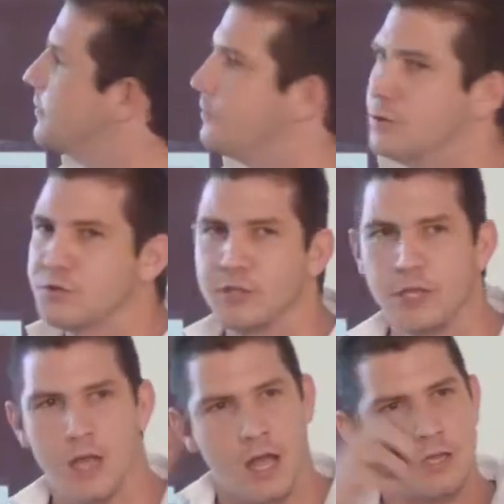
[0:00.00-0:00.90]
if you
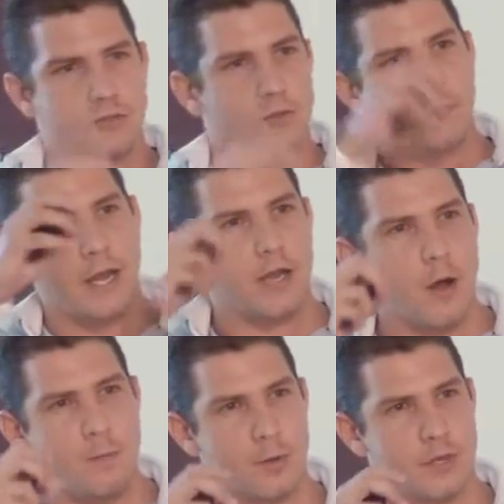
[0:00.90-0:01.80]
see too many
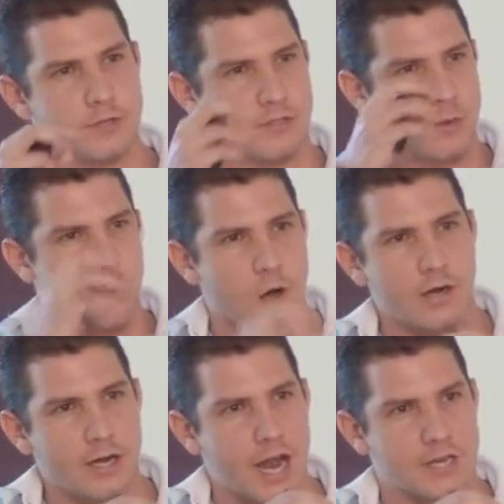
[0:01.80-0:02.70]
components in one
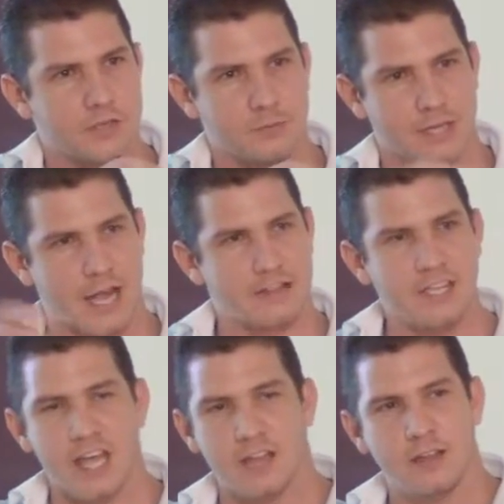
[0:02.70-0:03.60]
reaction, but at
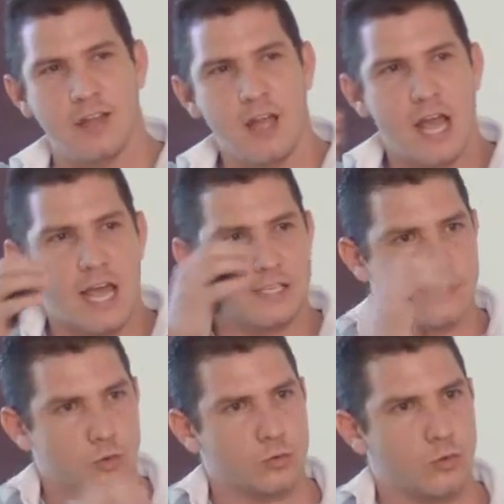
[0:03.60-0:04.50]
the end
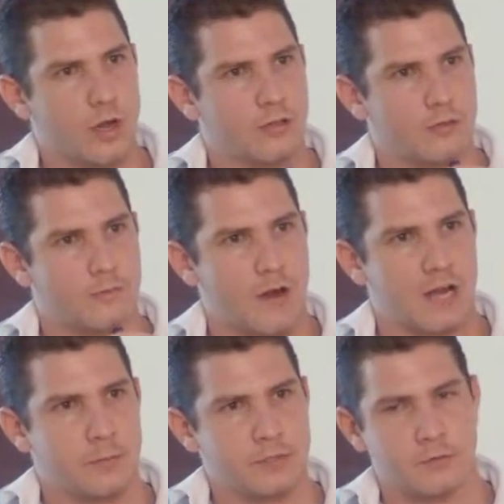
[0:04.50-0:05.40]
structural
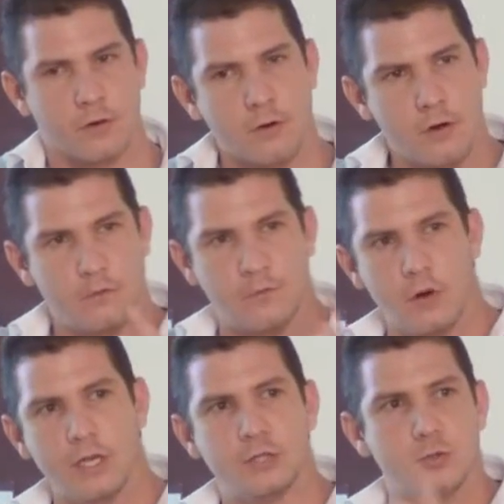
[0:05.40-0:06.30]
fragments of
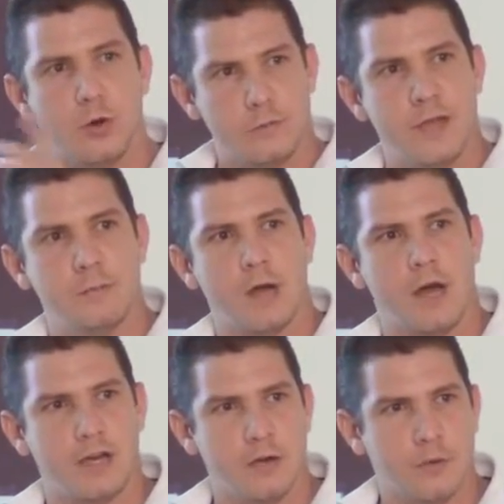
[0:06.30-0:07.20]
only two of them
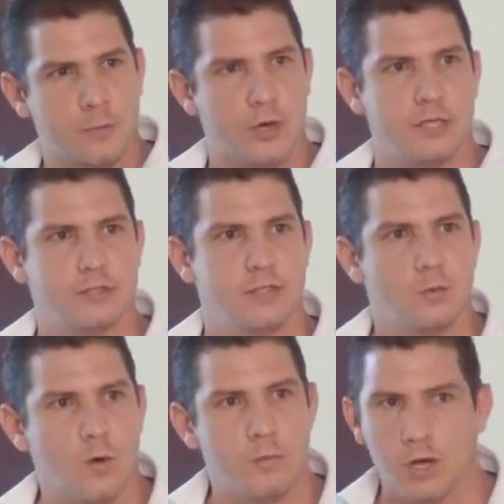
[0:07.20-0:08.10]
are incorporated in
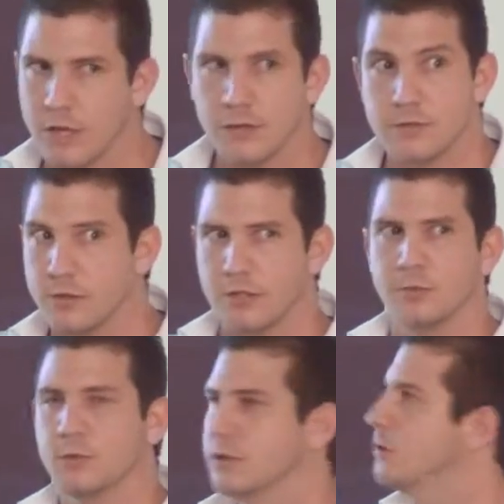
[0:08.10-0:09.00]
one molecule It's not a
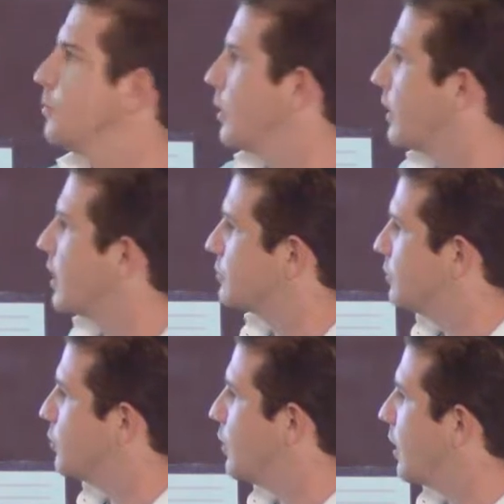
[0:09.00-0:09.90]
multi-component
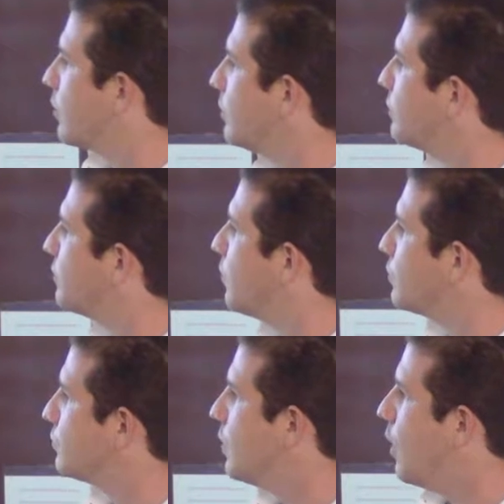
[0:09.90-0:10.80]
reaction. We are going to
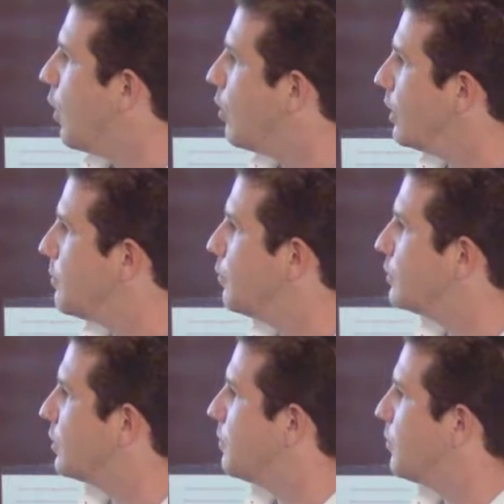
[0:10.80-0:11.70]
focus only on
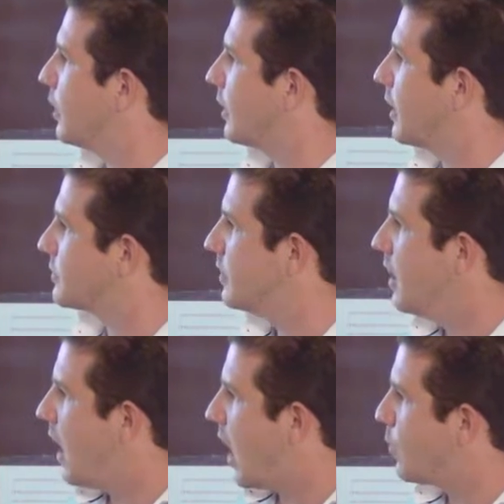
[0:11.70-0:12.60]
multi-component reaction.
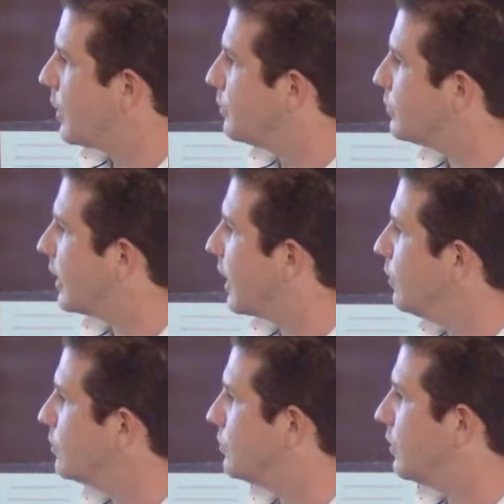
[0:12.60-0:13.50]
And when you take a
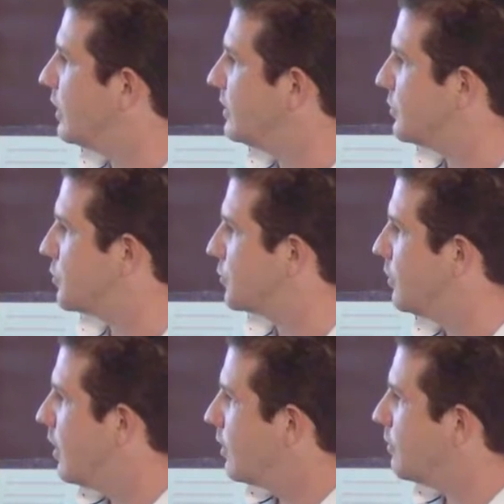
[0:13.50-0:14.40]
look to the literature,
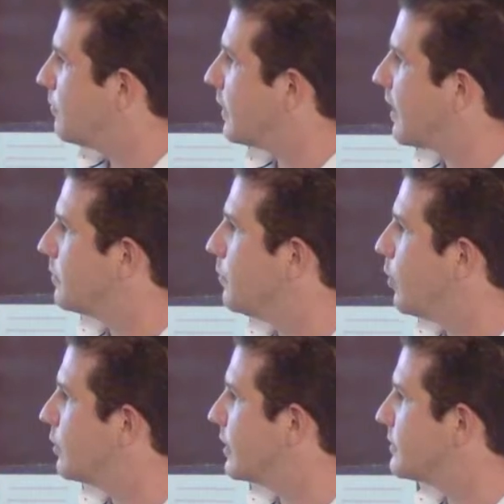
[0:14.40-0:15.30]
you find that
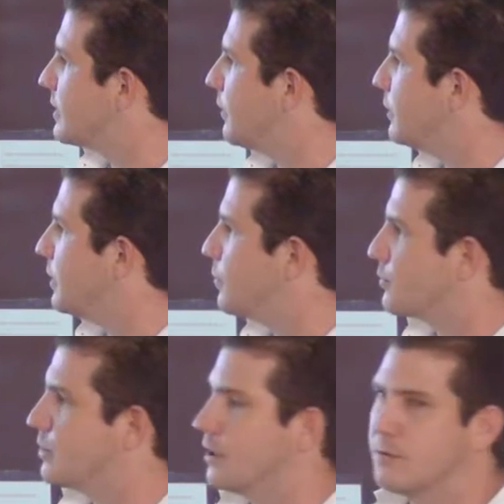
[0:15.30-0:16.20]
more than
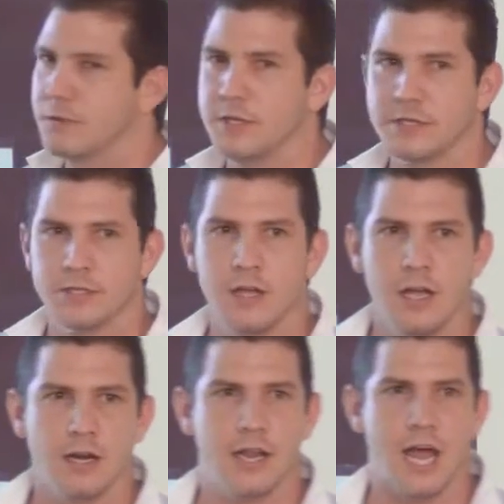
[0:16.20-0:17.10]
70% of these
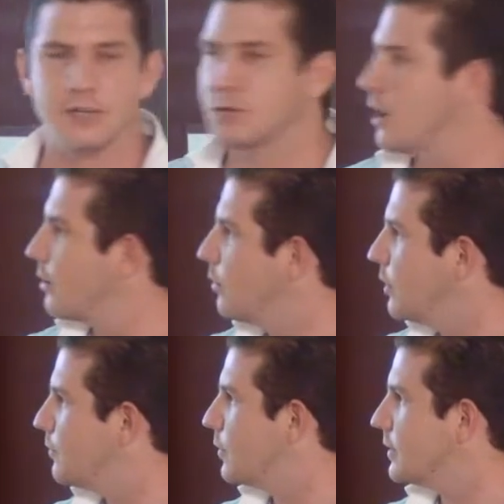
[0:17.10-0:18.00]
reactions are only
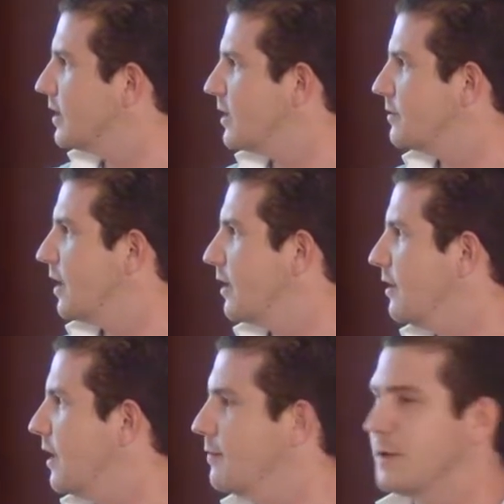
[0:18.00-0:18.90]
for
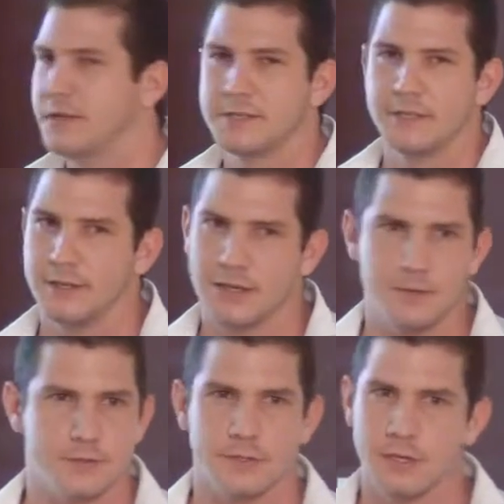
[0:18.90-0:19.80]
heterocycle and medicinal
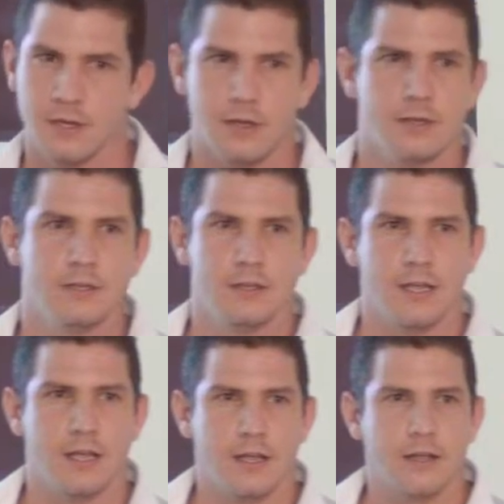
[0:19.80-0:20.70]
chemistry.
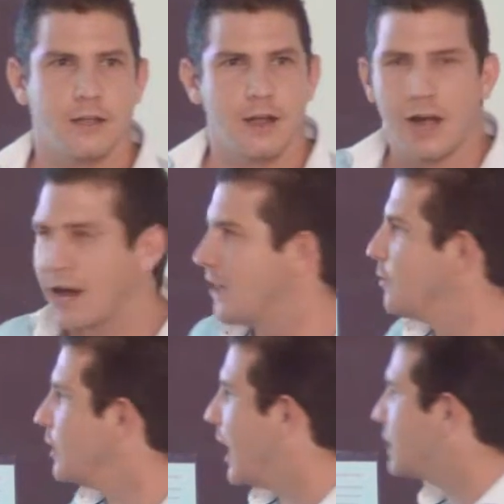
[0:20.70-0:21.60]
Uh, I
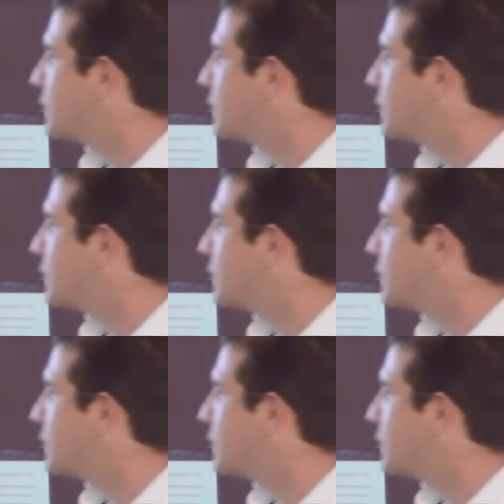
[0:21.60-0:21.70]
don't like